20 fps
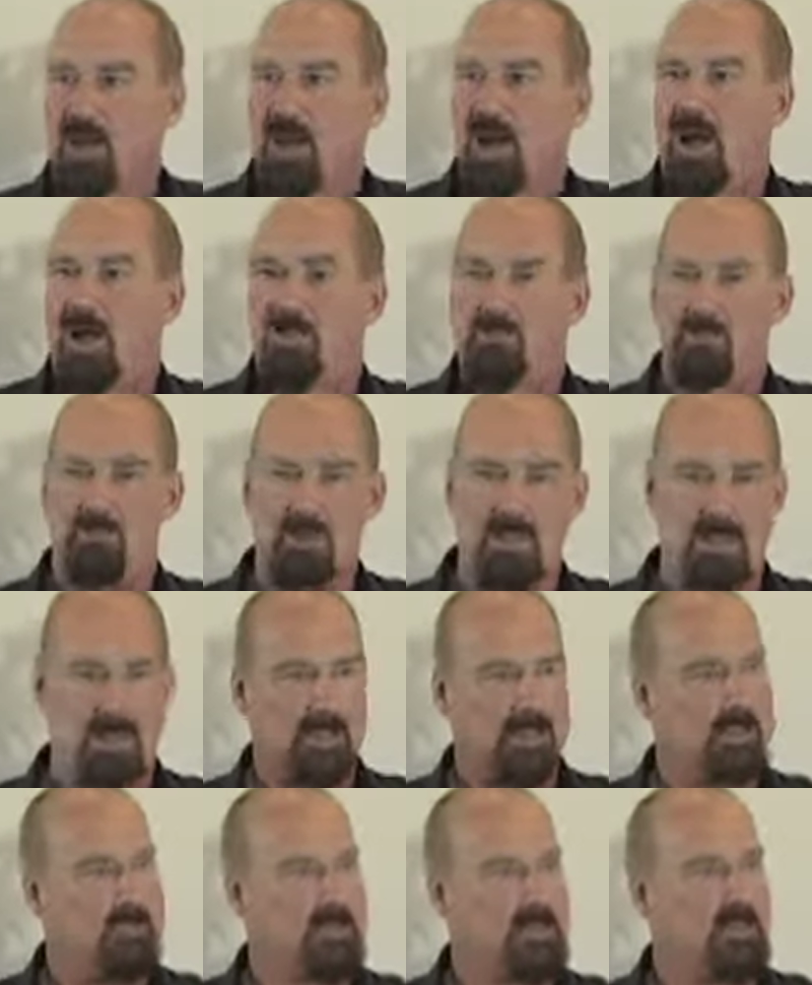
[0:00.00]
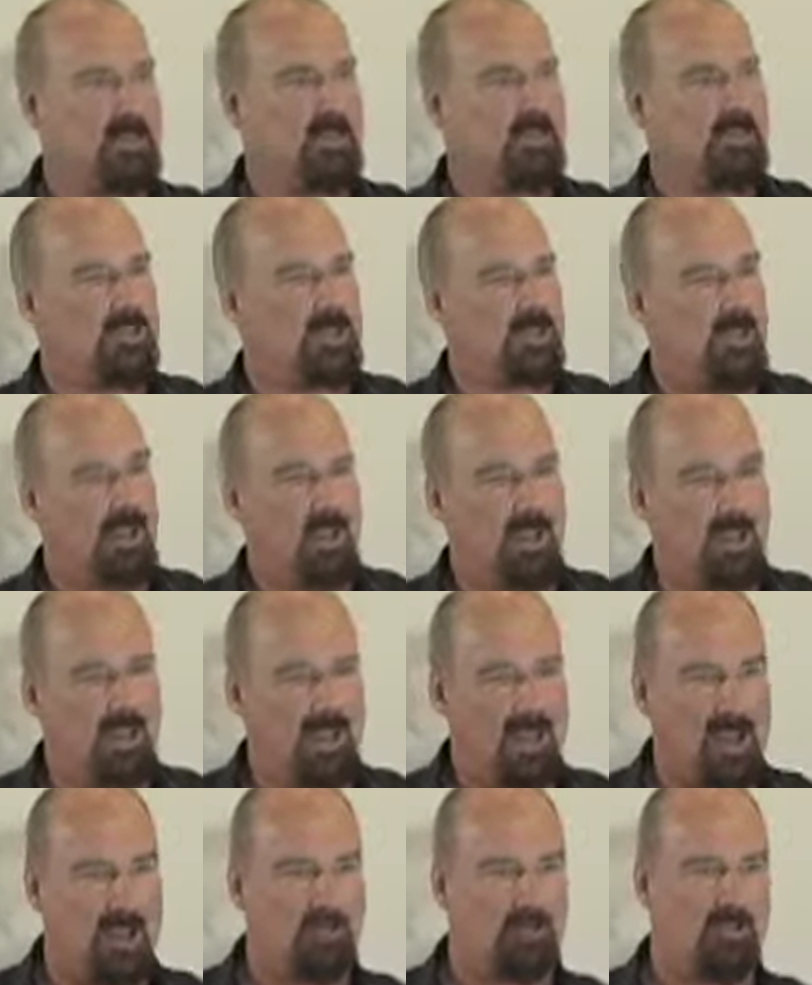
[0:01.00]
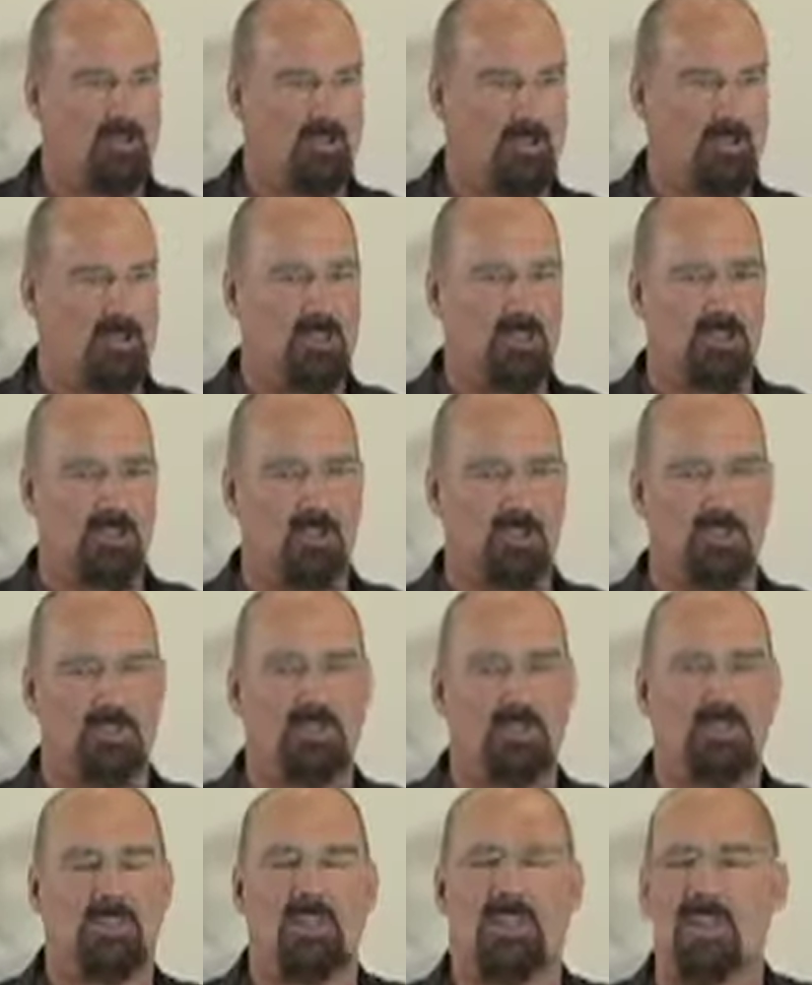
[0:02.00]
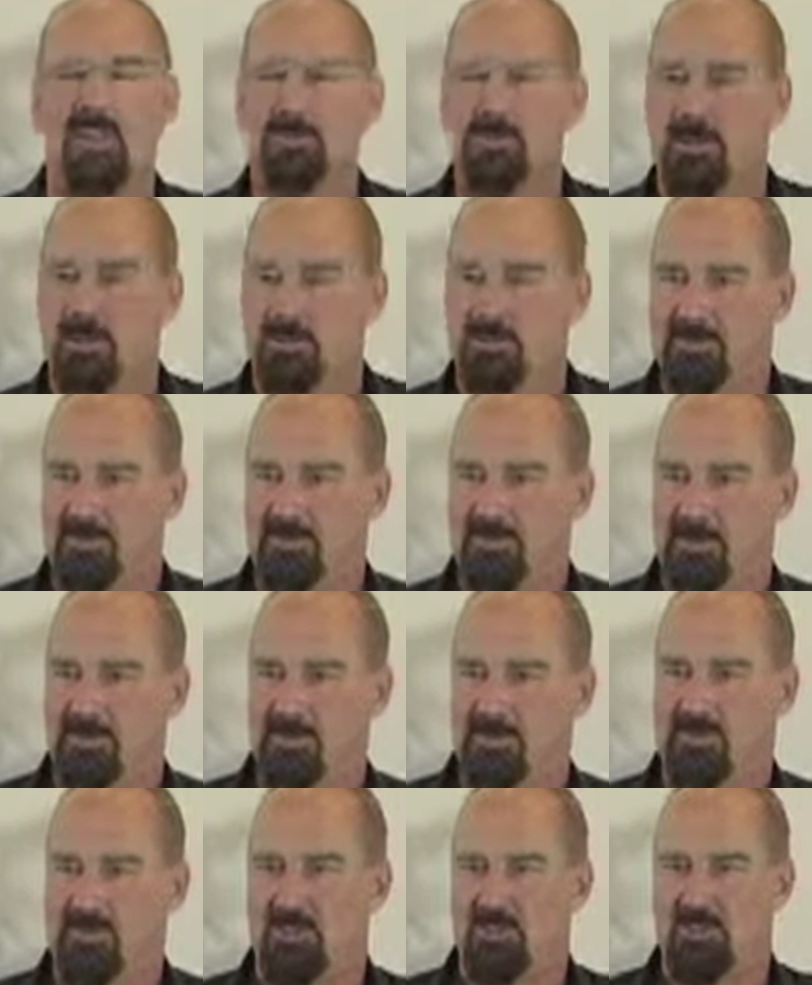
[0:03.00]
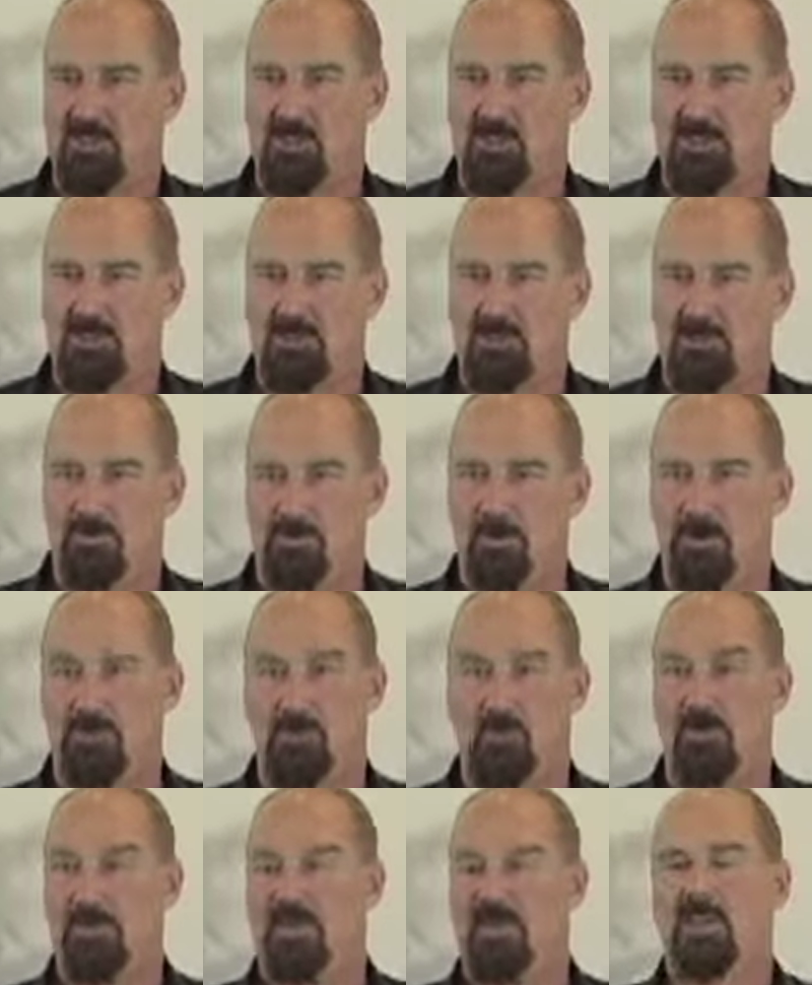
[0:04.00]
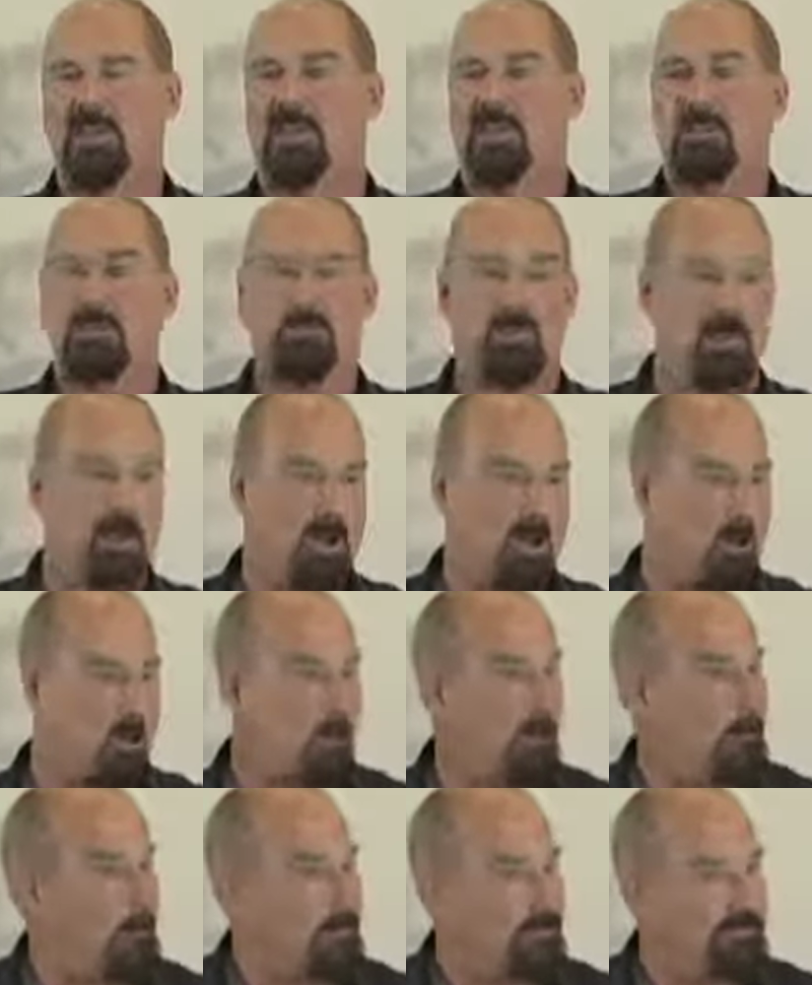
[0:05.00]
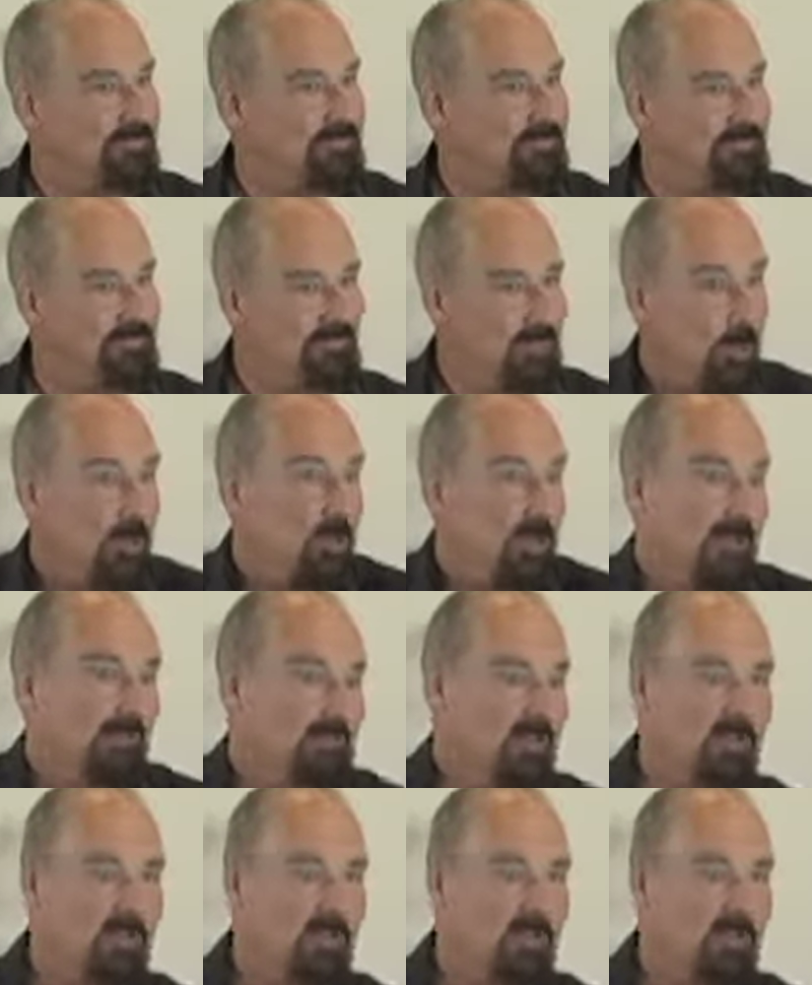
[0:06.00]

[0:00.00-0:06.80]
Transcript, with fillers: I really commend this to you highly. I'm sorry that there isn't time enough to demonstrate this to you, because for one thing, you need to be at home, don't you?